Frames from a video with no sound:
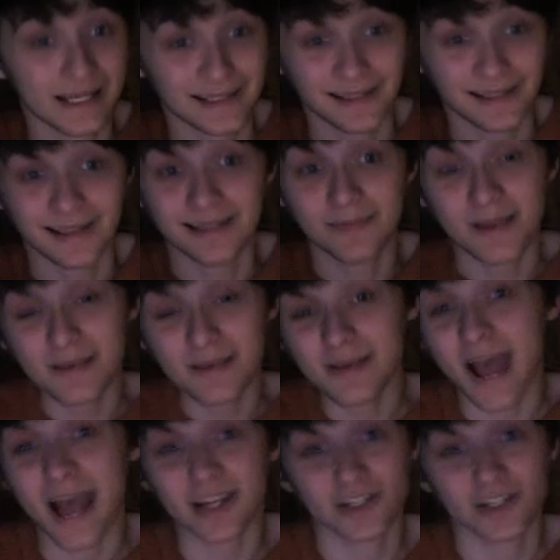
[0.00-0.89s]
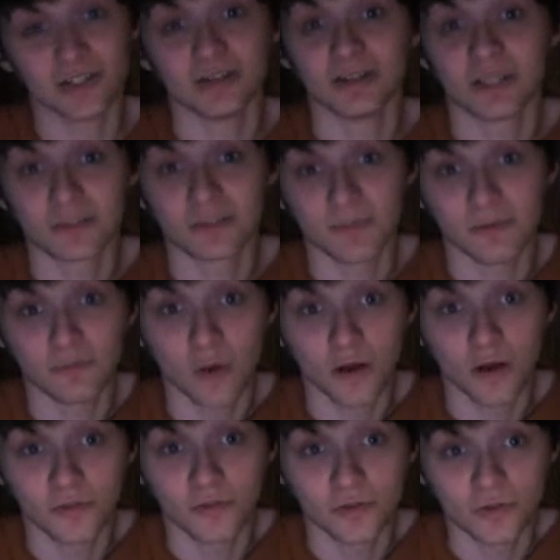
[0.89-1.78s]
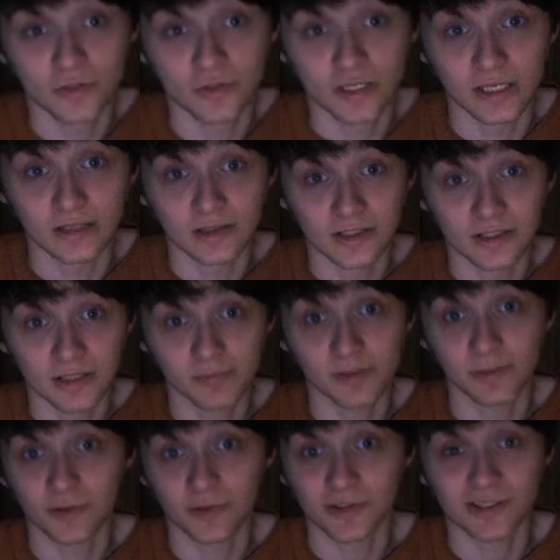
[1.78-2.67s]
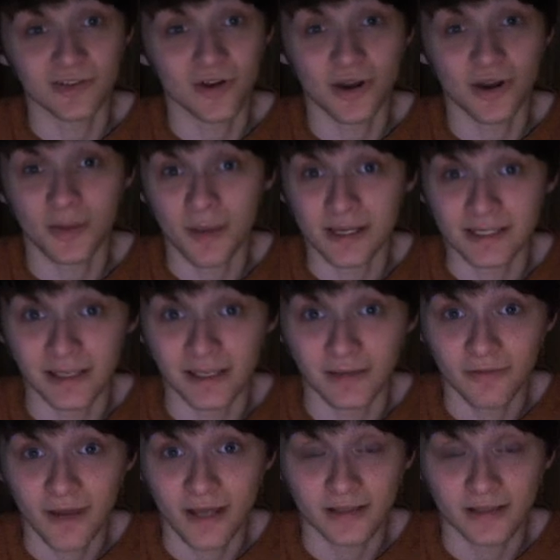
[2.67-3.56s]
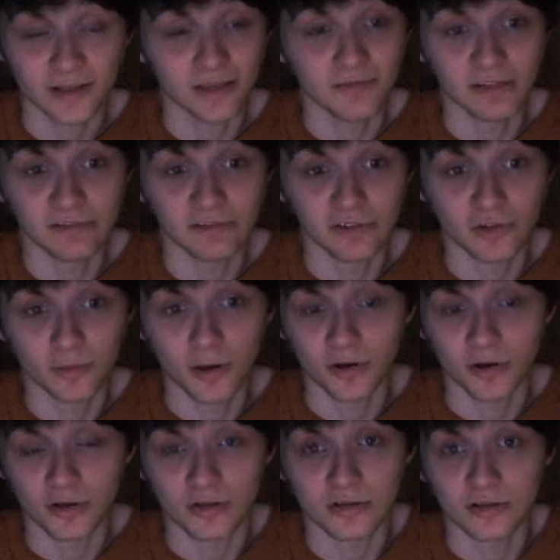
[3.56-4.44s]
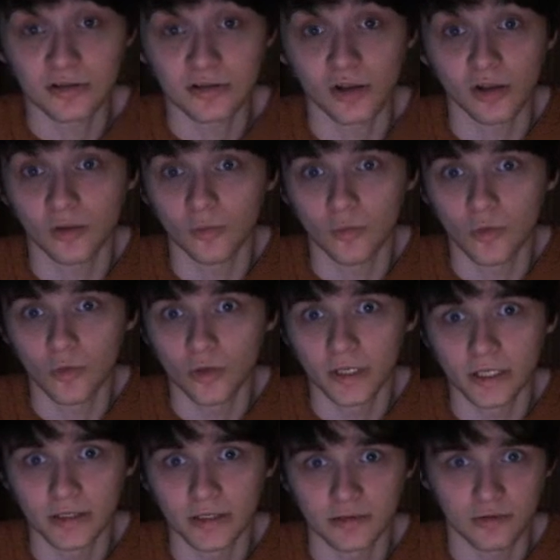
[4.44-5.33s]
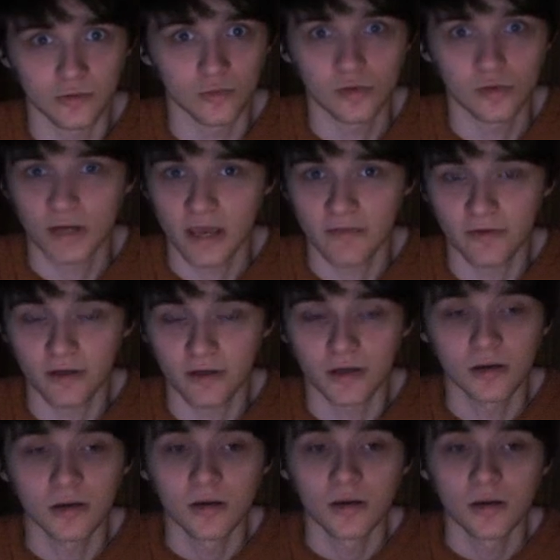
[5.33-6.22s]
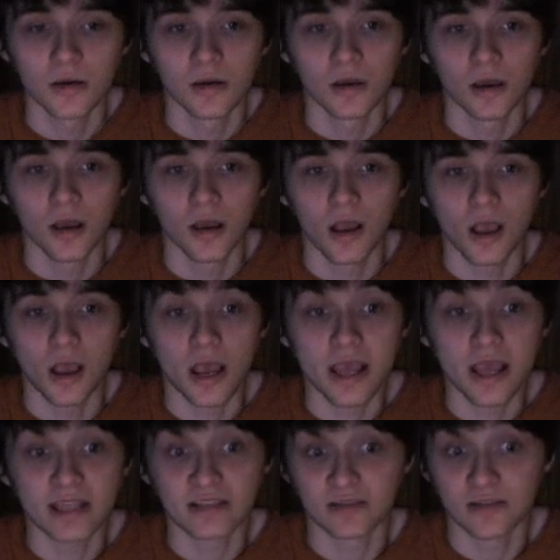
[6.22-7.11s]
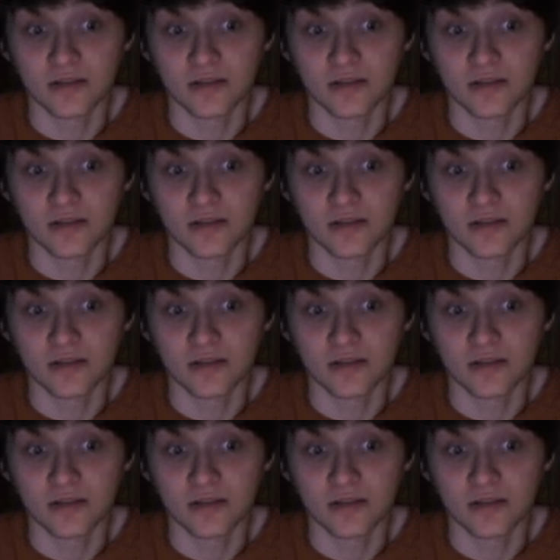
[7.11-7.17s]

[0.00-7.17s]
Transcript: So this may actually just be worth using simply because it's got an amazing effect. So even if your opponent's Solemn Warnings or whatever, it's